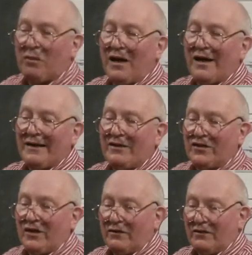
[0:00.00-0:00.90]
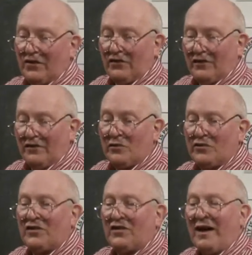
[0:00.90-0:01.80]
blind, so just
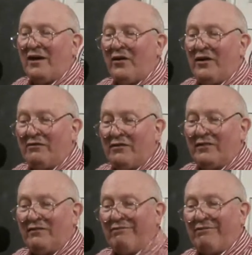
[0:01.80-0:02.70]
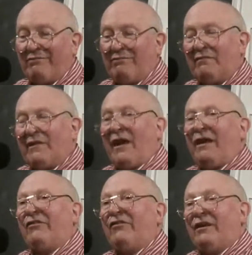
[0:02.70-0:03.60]
looses his arrow, and if it
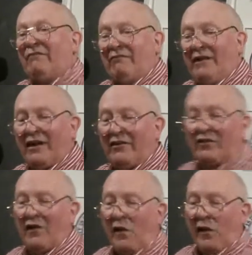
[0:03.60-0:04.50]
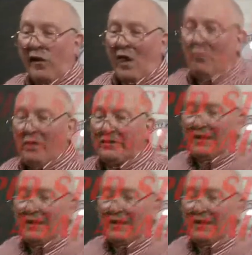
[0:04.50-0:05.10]
hits, it hits. But